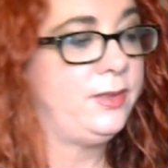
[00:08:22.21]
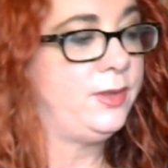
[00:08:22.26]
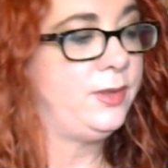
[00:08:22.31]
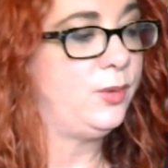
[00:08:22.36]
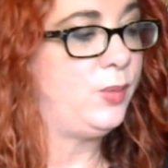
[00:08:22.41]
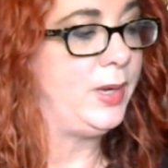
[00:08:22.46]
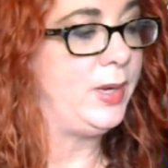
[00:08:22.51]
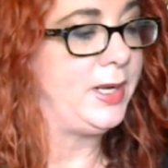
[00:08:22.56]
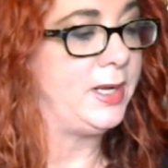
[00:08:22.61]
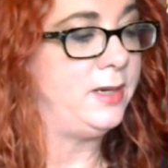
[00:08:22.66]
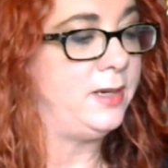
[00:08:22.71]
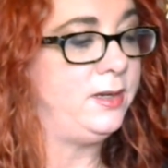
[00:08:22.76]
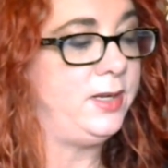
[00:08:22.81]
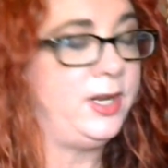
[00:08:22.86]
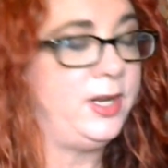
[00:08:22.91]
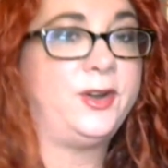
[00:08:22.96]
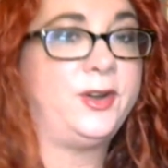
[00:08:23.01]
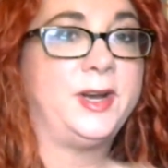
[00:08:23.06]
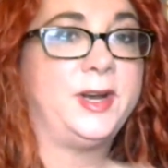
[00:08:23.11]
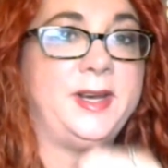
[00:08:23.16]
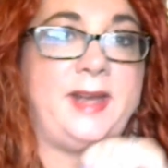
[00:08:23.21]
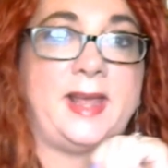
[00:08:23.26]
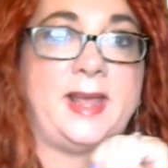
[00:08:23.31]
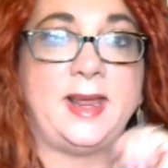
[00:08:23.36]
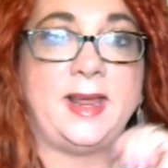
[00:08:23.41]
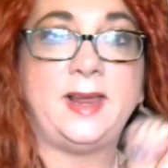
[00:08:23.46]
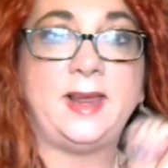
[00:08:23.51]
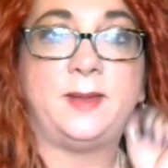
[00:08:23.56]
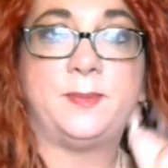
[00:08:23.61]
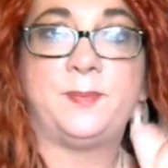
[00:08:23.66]
the Wiccan Year and a
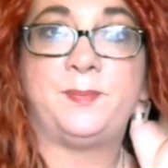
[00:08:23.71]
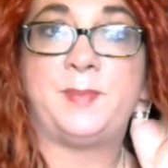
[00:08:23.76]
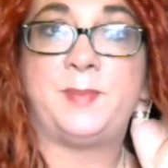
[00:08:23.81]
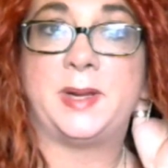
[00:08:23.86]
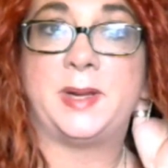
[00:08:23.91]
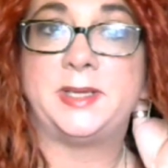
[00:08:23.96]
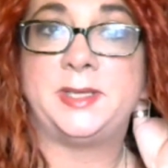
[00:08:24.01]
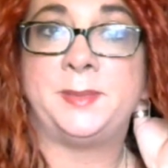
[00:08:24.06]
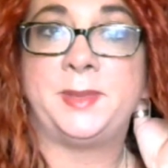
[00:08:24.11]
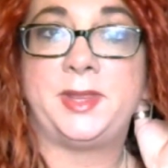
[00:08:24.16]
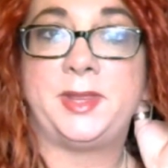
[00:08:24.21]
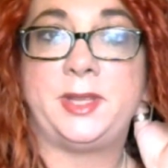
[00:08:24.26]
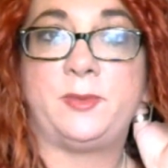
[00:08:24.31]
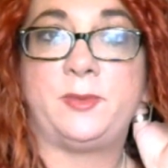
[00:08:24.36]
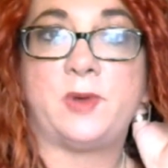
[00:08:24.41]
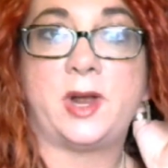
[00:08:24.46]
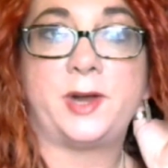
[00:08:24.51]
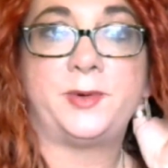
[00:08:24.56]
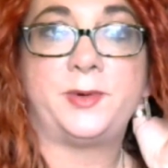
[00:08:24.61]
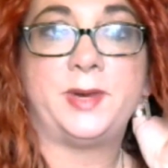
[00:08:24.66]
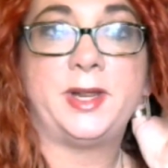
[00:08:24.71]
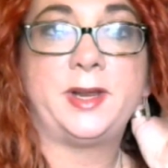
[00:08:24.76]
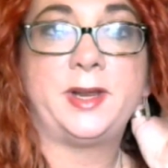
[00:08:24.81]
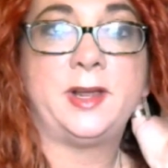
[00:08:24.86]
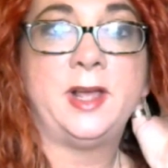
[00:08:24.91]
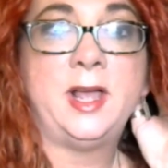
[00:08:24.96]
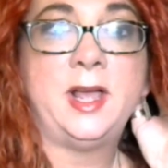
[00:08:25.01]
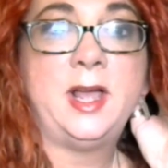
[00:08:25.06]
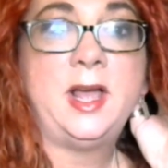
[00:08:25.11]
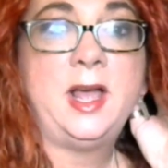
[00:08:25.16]
Day by Timothy Roderick.
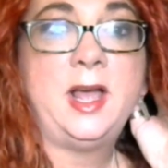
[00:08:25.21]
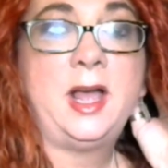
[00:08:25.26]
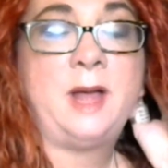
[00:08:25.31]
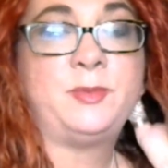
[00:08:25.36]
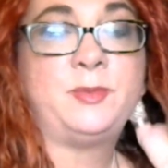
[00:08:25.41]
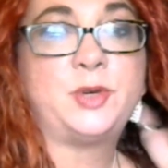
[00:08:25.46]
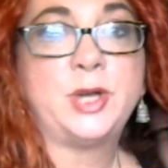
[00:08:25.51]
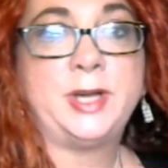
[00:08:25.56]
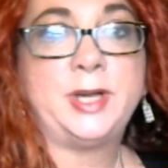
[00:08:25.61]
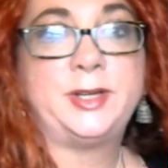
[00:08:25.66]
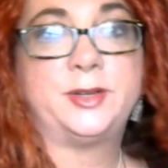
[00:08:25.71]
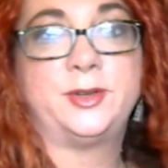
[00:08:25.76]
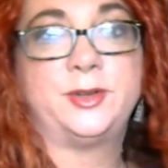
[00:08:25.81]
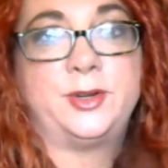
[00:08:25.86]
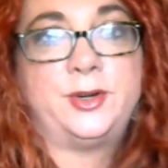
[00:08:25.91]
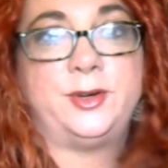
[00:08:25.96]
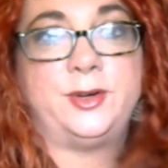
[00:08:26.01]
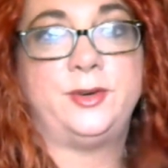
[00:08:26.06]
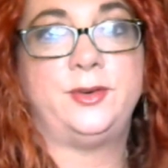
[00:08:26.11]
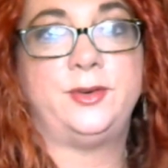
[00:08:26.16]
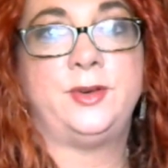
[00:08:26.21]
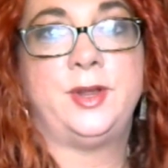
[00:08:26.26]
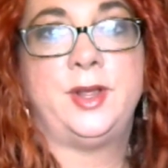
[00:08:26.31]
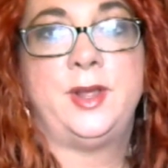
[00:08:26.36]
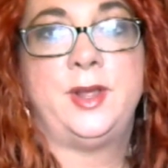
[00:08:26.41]
I'm trying to learn,